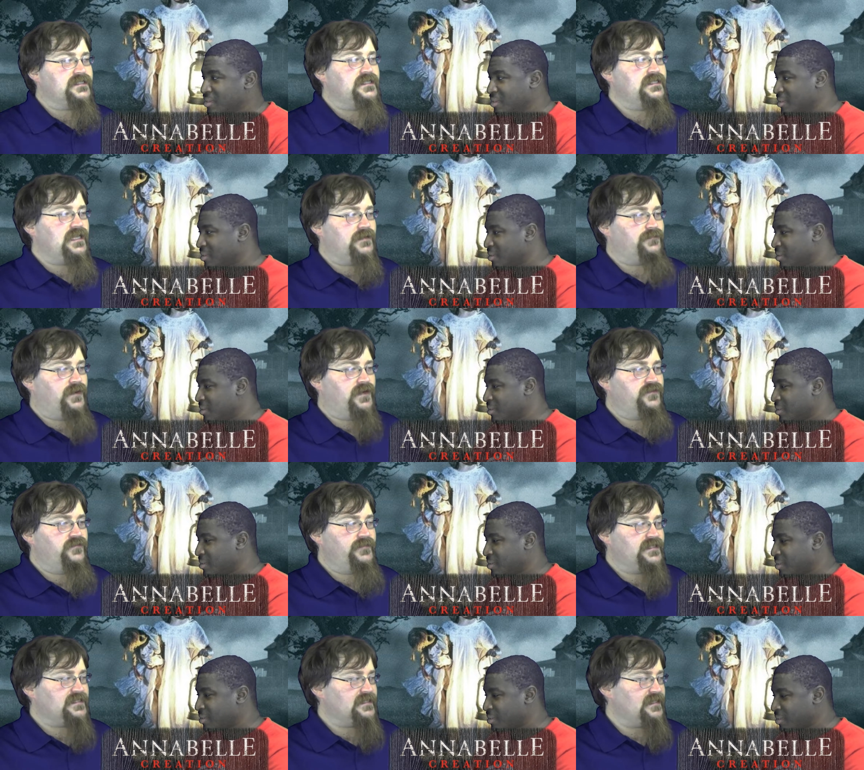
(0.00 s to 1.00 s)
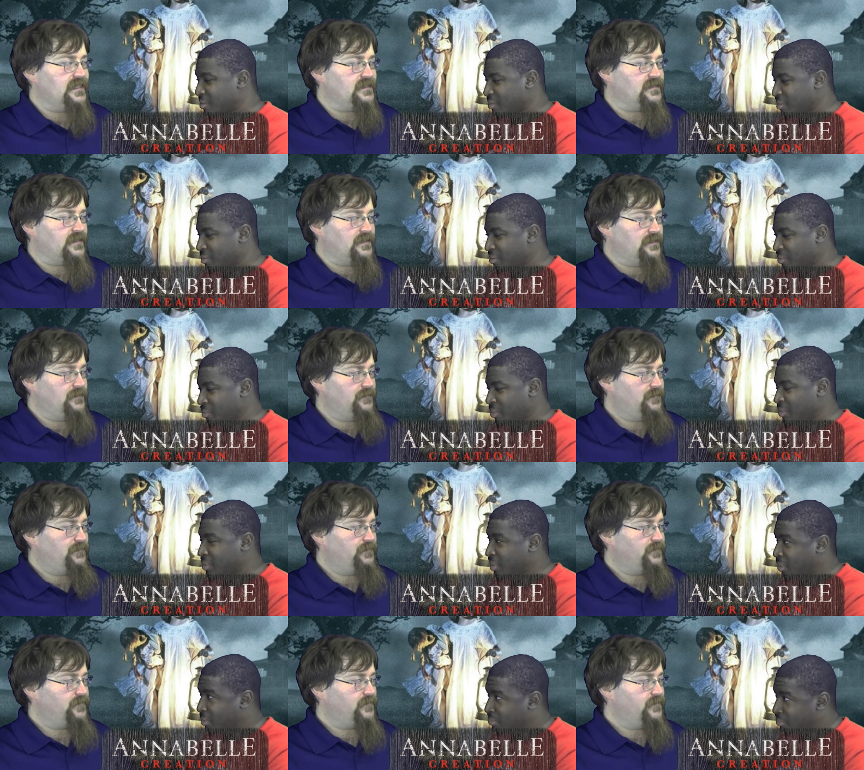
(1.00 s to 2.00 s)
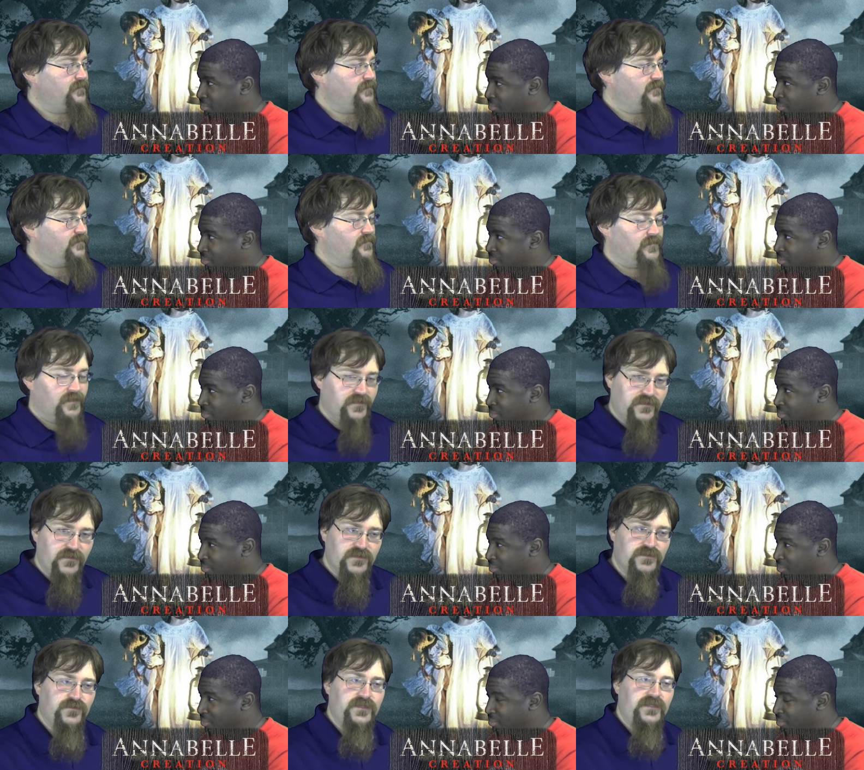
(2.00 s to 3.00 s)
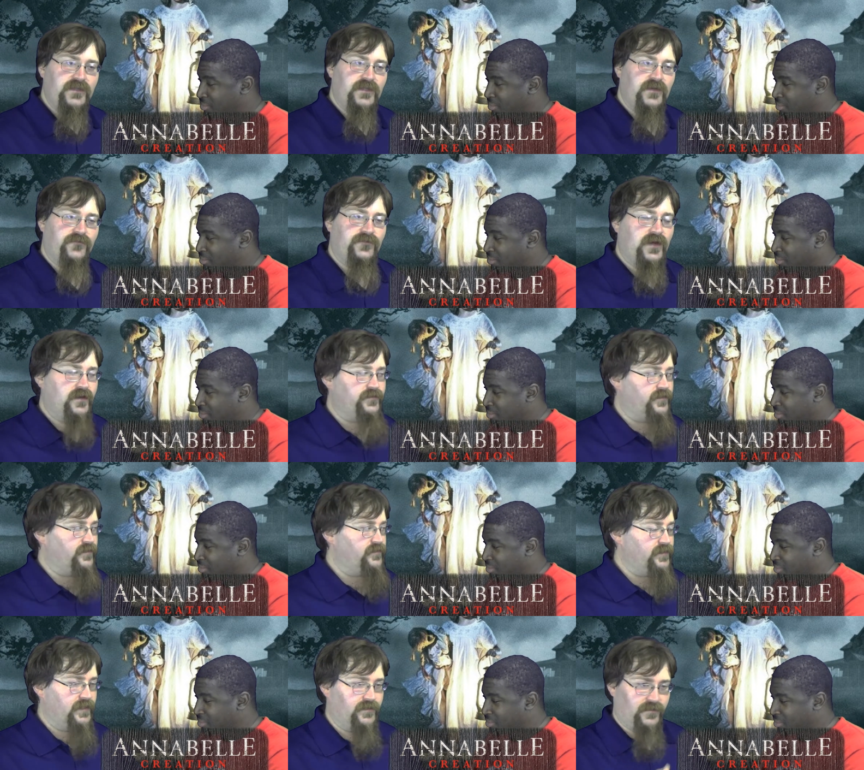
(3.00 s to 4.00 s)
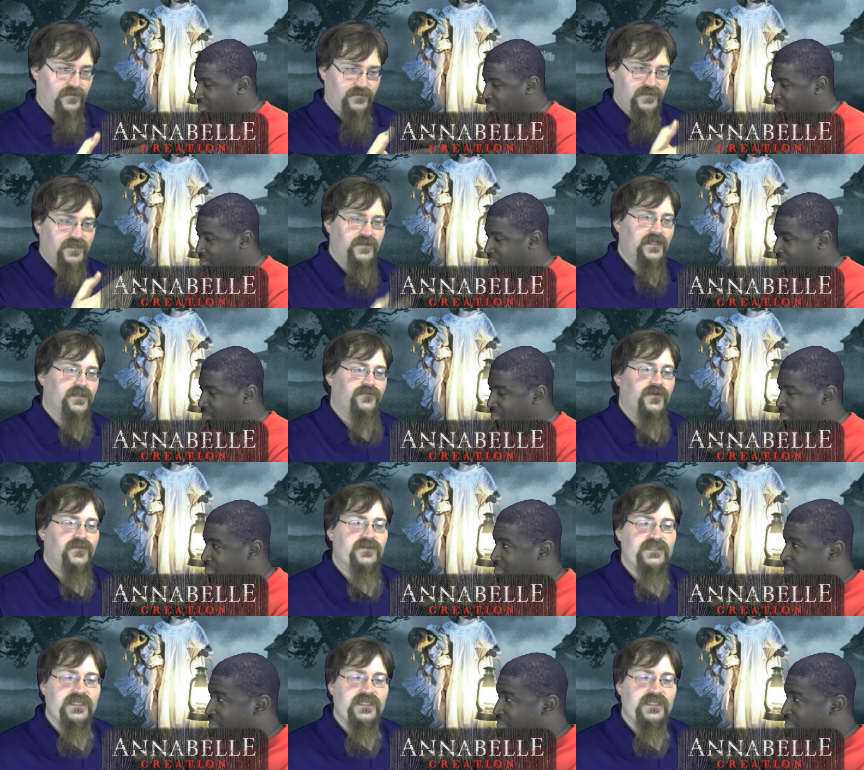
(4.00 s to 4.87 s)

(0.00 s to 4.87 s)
Speaker 1: scene that bothered me slightly. was that? it was when the uh, father, the or sorry, not the father,